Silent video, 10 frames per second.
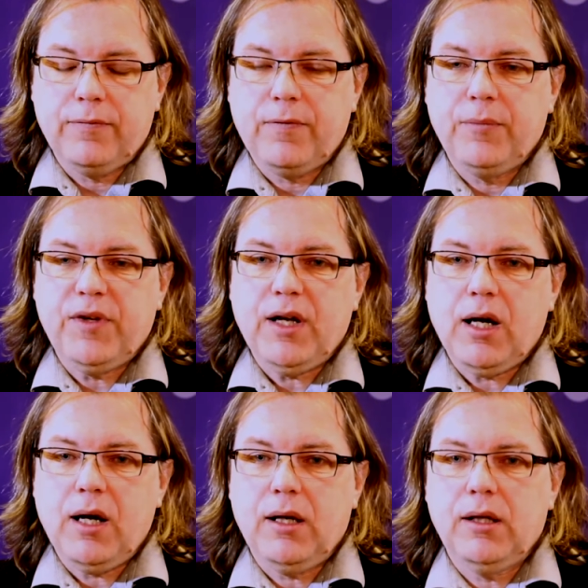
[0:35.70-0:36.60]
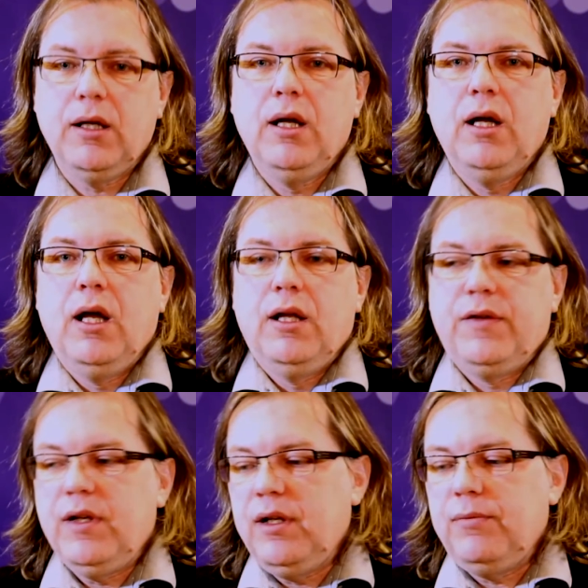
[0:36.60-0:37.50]
From there,
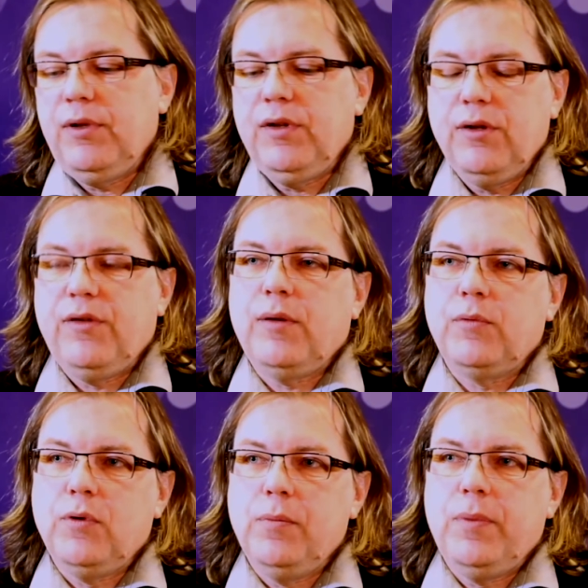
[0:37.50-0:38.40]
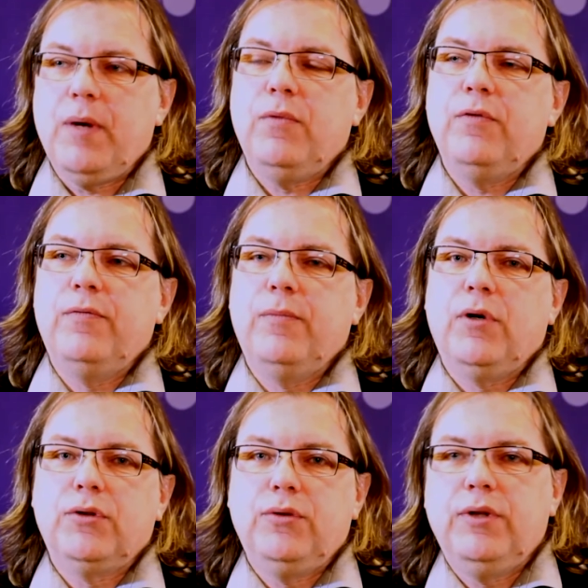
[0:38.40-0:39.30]
still within the same group, I moved
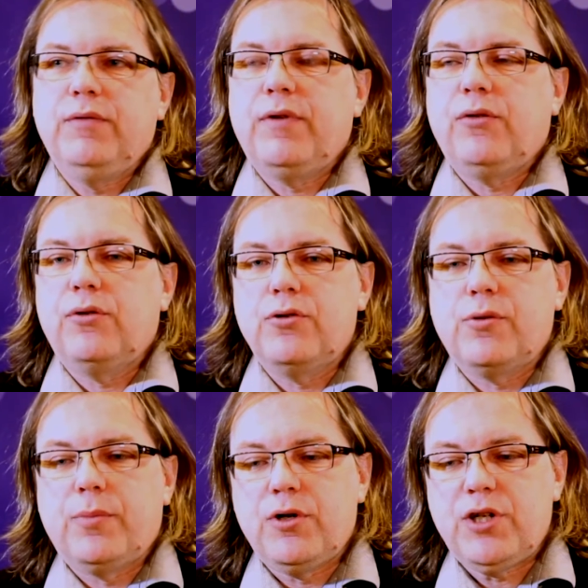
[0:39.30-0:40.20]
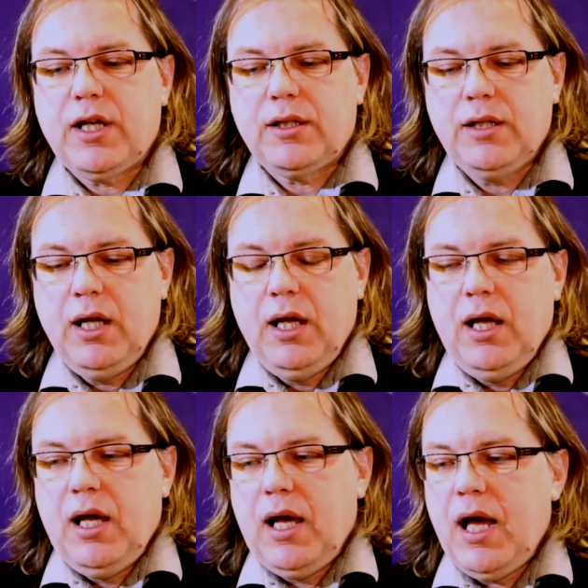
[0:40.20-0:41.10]
more to infrastructure project,
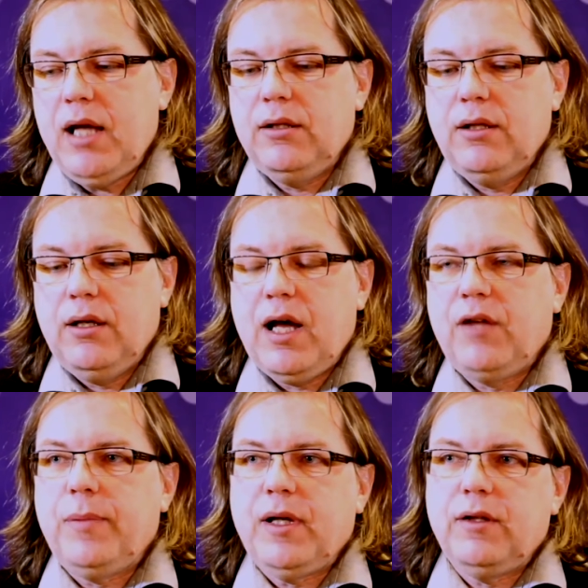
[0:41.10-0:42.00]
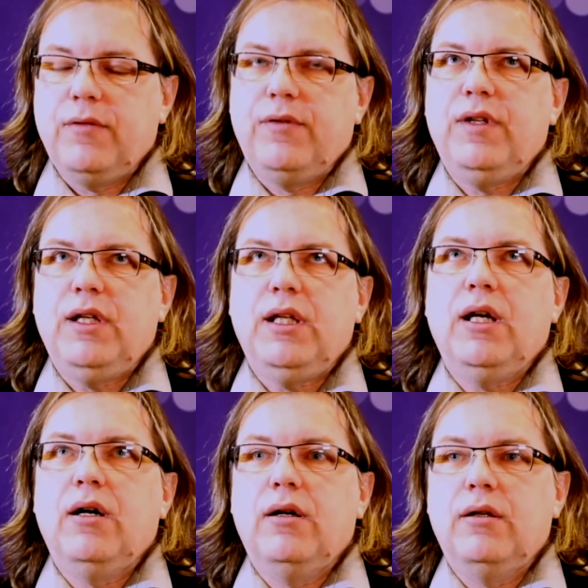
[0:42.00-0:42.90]
and as part of
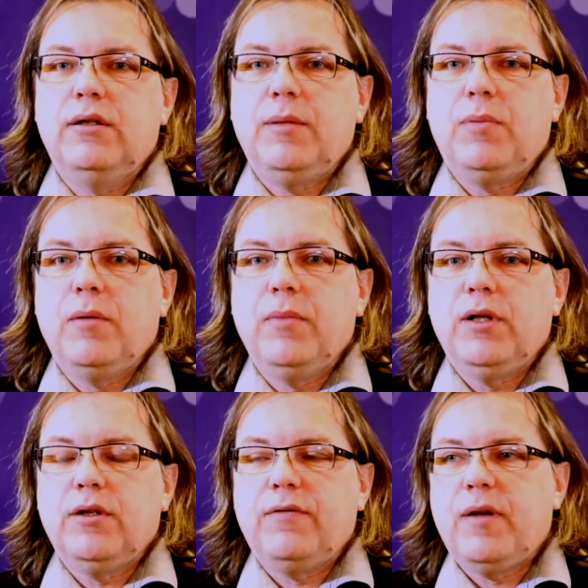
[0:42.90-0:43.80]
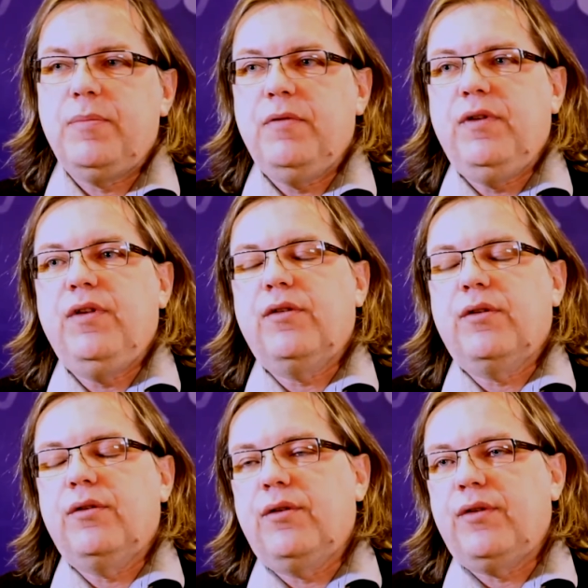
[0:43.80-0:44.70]
the deployment of IPv6
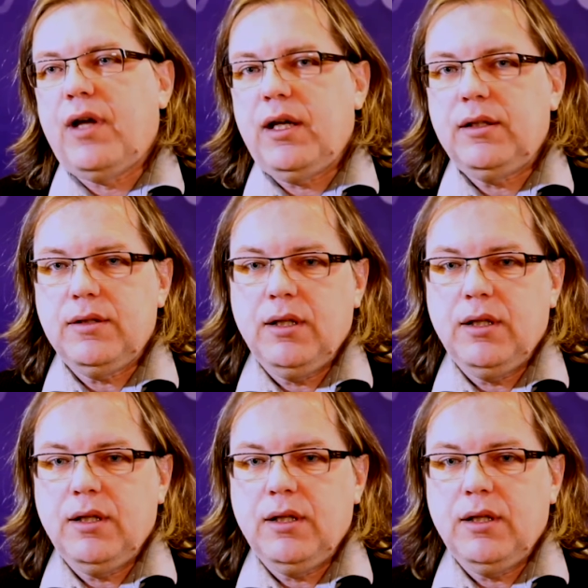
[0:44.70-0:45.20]
on the site,